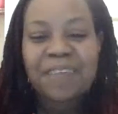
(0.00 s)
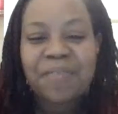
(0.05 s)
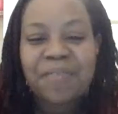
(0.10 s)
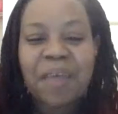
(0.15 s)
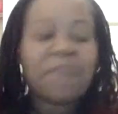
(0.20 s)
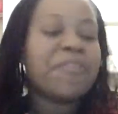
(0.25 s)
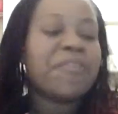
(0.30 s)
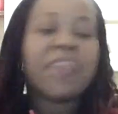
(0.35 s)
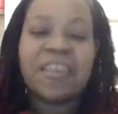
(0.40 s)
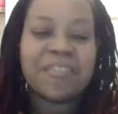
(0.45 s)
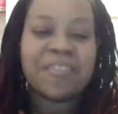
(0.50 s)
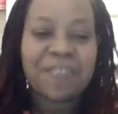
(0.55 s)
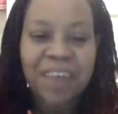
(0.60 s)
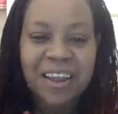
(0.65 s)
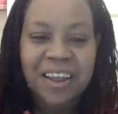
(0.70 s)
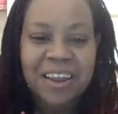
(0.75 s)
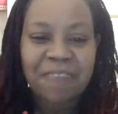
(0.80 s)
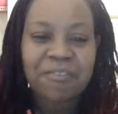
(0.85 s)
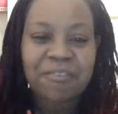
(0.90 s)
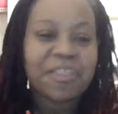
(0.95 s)
everything's
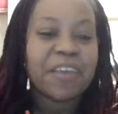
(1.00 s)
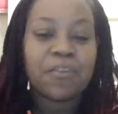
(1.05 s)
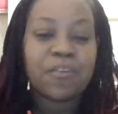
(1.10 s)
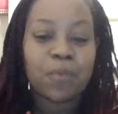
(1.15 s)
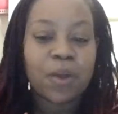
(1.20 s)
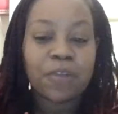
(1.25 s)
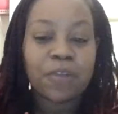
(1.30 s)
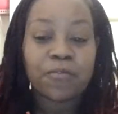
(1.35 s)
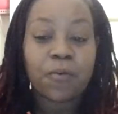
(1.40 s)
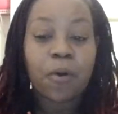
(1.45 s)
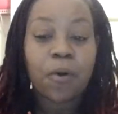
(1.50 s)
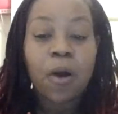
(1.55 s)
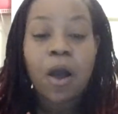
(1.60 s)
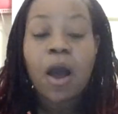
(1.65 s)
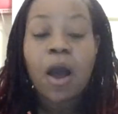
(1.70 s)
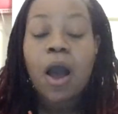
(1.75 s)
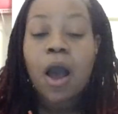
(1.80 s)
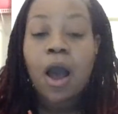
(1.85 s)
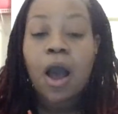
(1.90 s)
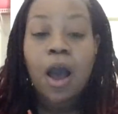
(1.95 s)
great. Everything's wonderful.
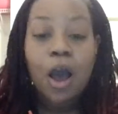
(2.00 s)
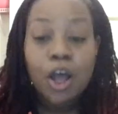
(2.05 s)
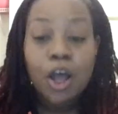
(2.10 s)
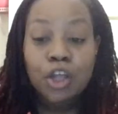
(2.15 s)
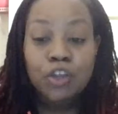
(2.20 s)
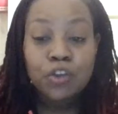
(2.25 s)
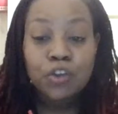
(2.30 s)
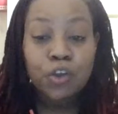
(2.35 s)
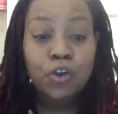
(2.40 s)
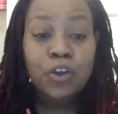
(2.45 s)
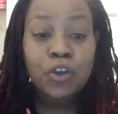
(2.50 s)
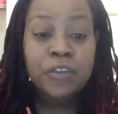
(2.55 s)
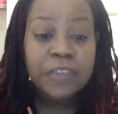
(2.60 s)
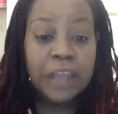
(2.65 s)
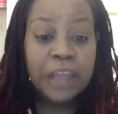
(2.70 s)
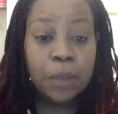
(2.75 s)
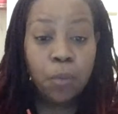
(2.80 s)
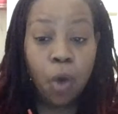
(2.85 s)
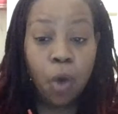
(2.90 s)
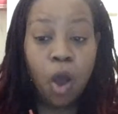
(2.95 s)
Soon as
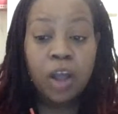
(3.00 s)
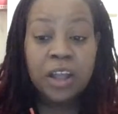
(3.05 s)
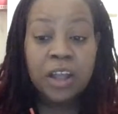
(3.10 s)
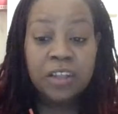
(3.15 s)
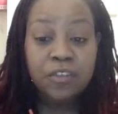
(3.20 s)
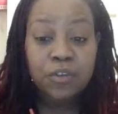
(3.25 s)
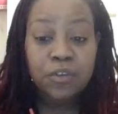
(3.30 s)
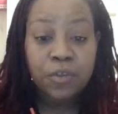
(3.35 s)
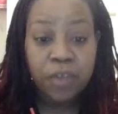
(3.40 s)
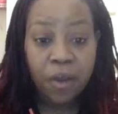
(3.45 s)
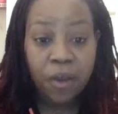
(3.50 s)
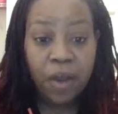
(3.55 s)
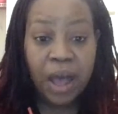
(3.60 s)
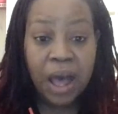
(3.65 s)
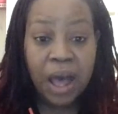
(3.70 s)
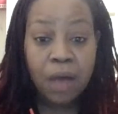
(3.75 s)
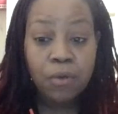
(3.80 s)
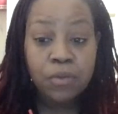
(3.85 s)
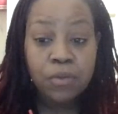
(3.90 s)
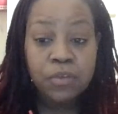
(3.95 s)
they walk into their
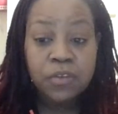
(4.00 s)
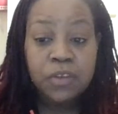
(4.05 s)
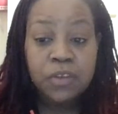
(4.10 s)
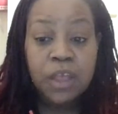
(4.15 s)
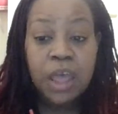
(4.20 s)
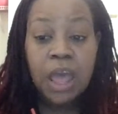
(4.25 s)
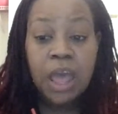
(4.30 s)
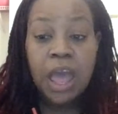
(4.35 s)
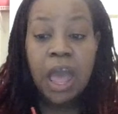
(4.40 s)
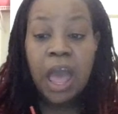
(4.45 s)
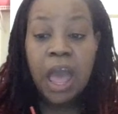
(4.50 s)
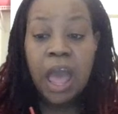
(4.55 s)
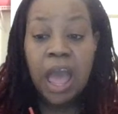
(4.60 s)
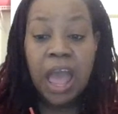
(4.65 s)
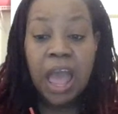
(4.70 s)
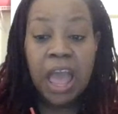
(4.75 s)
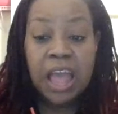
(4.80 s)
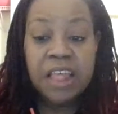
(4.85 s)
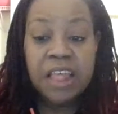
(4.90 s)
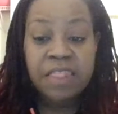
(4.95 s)
house
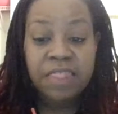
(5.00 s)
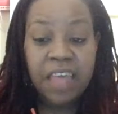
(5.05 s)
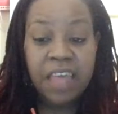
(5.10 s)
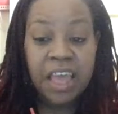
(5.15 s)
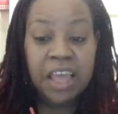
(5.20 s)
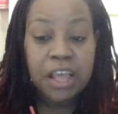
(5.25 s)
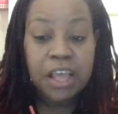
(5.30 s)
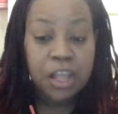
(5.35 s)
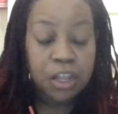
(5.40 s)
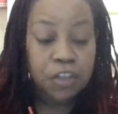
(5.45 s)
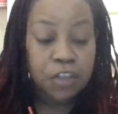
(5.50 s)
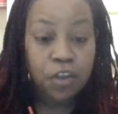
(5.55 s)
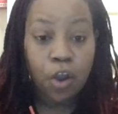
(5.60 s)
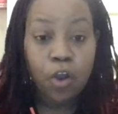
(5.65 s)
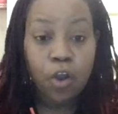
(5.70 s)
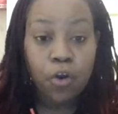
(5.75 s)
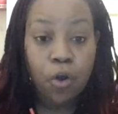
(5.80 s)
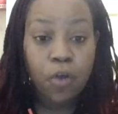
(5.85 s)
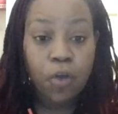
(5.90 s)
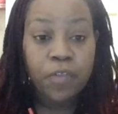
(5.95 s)
and they
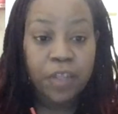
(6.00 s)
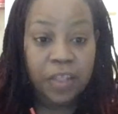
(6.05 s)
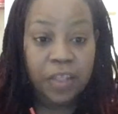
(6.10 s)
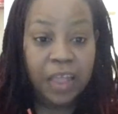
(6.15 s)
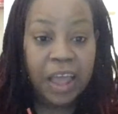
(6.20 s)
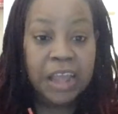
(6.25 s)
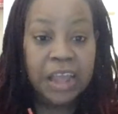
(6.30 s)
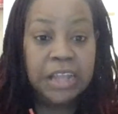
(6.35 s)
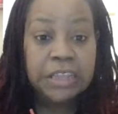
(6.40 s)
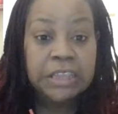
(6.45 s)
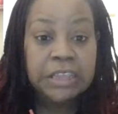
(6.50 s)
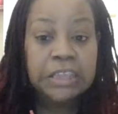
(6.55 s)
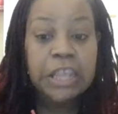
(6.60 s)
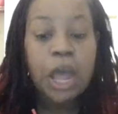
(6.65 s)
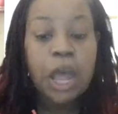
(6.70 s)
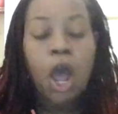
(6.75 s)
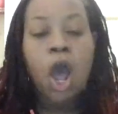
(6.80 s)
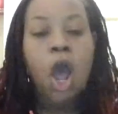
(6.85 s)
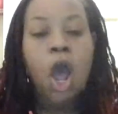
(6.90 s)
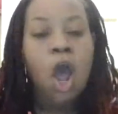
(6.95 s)
turn on the lights,
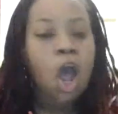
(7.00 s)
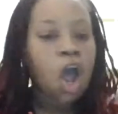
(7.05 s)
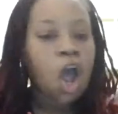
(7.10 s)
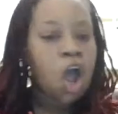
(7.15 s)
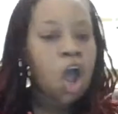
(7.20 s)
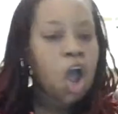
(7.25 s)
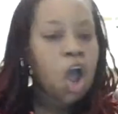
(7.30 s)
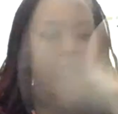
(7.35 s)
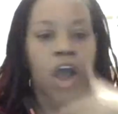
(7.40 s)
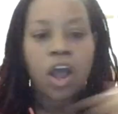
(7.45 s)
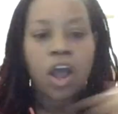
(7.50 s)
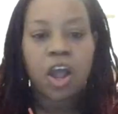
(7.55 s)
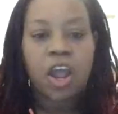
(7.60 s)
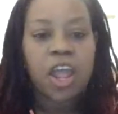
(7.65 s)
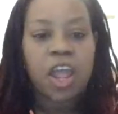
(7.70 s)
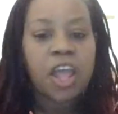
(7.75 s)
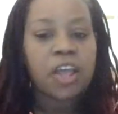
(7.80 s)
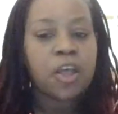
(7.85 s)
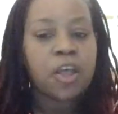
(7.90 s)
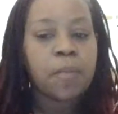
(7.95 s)

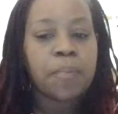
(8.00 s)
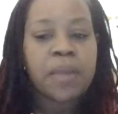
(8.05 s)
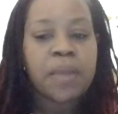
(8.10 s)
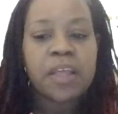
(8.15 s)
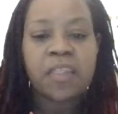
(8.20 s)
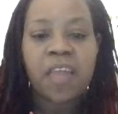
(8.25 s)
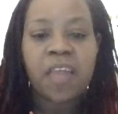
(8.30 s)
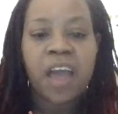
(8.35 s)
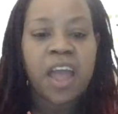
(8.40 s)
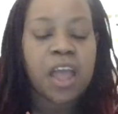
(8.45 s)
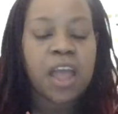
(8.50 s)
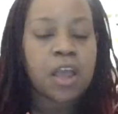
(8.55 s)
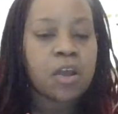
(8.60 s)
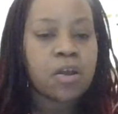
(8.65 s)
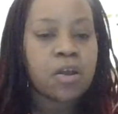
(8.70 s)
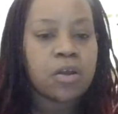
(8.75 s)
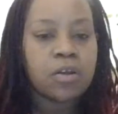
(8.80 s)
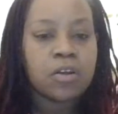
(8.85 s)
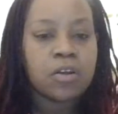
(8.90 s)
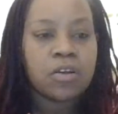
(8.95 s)
it could be like,
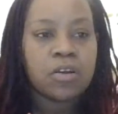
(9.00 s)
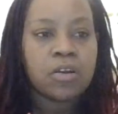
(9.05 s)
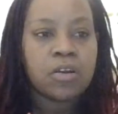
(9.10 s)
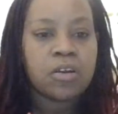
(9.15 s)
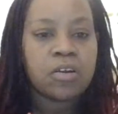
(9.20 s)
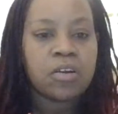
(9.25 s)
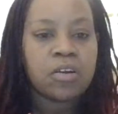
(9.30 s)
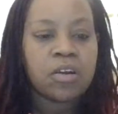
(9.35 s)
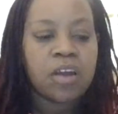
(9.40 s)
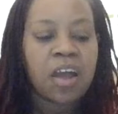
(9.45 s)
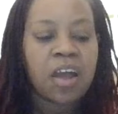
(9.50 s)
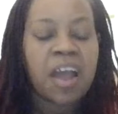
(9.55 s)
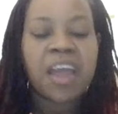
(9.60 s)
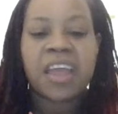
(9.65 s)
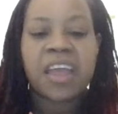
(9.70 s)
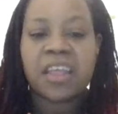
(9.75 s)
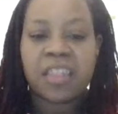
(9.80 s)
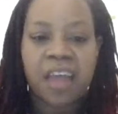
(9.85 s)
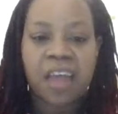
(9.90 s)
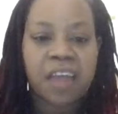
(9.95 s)
I
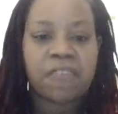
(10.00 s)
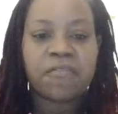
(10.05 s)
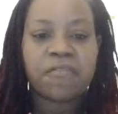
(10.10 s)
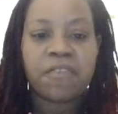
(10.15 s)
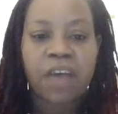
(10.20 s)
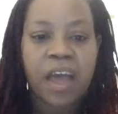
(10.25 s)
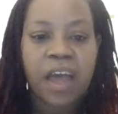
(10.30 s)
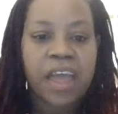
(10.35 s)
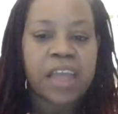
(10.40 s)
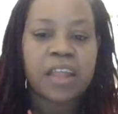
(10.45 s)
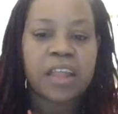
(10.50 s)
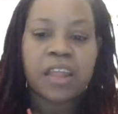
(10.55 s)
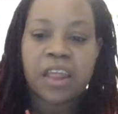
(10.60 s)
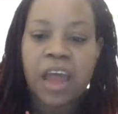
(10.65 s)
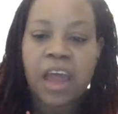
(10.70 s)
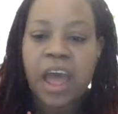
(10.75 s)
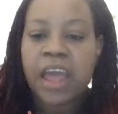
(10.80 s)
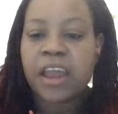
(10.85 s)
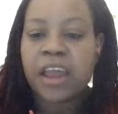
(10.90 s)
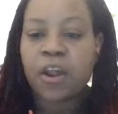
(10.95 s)
hate life. I hate it.
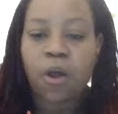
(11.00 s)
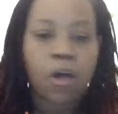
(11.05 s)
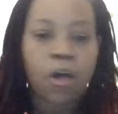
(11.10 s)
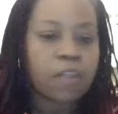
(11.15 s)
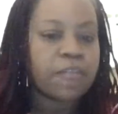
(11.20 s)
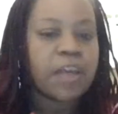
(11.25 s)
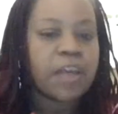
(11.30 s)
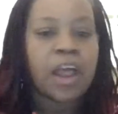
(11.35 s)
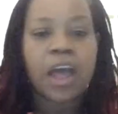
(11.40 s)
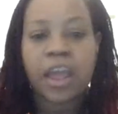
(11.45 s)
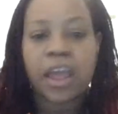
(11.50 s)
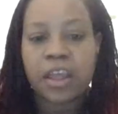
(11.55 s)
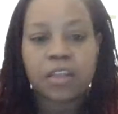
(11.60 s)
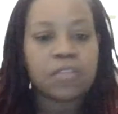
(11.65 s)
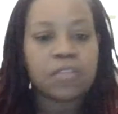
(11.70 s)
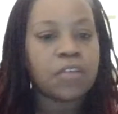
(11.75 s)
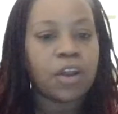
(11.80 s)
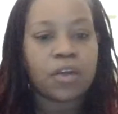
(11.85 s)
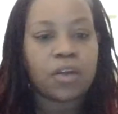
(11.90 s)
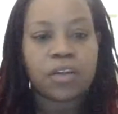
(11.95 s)
I hate all of it. I hate,
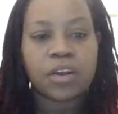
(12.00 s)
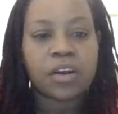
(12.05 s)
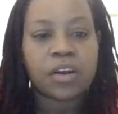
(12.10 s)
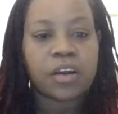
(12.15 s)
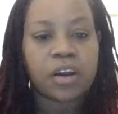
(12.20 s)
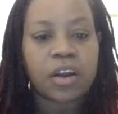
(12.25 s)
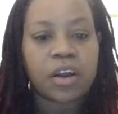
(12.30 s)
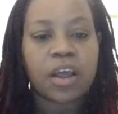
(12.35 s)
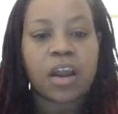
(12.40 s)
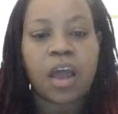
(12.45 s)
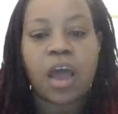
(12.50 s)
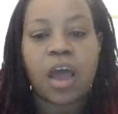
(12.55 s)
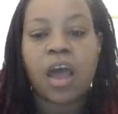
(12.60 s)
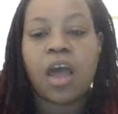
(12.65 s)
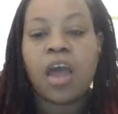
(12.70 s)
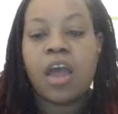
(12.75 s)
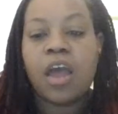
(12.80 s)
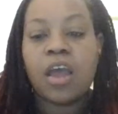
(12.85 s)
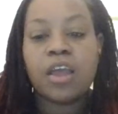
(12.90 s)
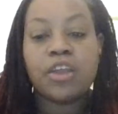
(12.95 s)
da, da, da, da.
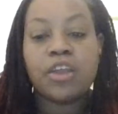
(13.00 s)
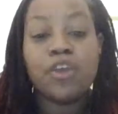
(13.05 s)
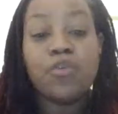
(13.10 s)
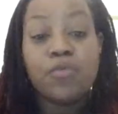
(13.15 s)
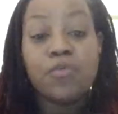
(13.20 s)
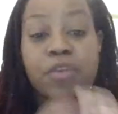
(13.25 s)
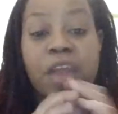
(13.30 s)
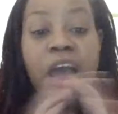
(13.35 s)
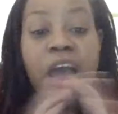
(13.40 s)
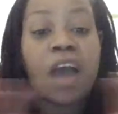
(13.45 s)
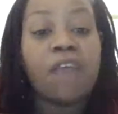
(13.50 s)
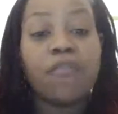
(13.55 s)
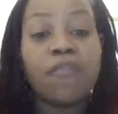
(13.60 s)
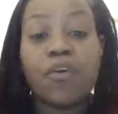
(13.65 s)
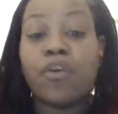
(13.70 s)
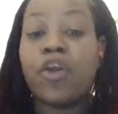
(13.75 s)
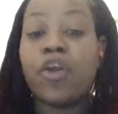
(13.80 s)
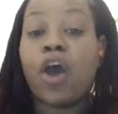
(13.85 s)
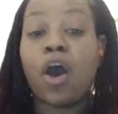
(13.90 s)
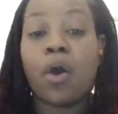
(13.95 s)
You
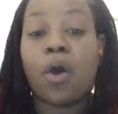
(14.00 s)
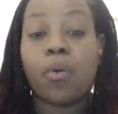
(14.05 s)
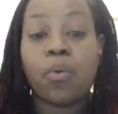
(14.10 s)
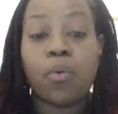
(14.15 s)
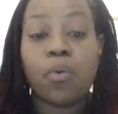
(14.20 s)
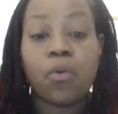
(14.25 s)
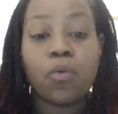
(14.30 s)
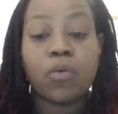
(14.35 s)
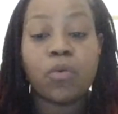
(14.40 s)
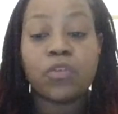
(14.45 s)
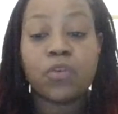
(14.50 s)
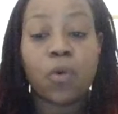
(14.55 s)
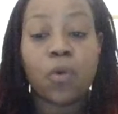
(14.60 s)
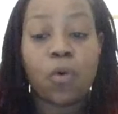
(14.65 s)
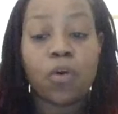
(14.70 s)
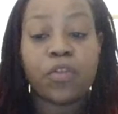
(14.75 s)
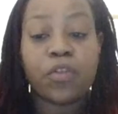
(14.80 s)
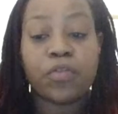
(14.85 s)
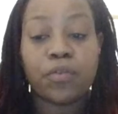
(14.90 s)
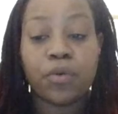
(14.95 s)
never know what's
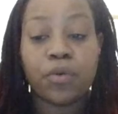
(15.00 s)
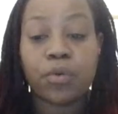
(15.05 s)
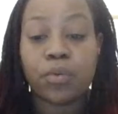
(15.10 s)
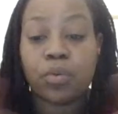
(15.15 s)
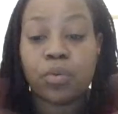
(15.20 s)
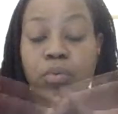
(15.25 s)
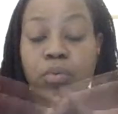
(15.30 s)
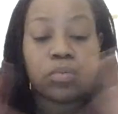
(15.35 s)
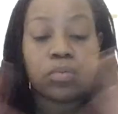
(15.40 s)
going through